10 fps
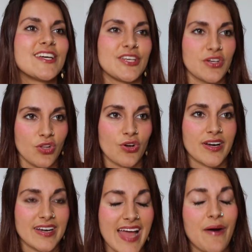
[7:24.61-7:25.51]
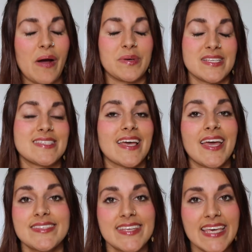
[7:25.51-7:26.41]
you'll learn how I was sick
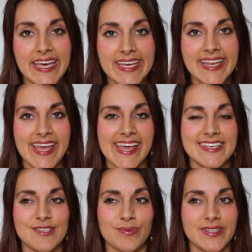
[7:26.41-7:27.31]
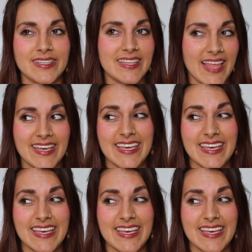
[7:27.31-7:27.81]
as a kid, and really, like,